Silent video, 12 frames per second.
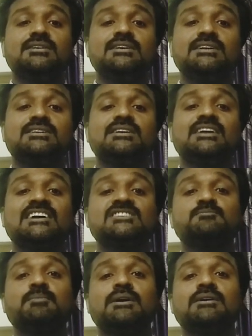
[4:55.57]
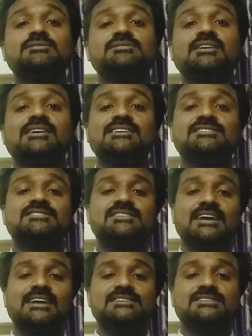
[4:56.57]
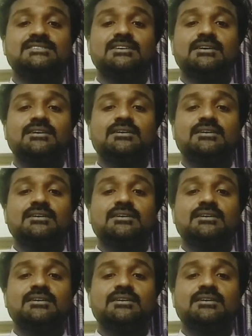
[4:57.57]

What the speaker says: it expands its size.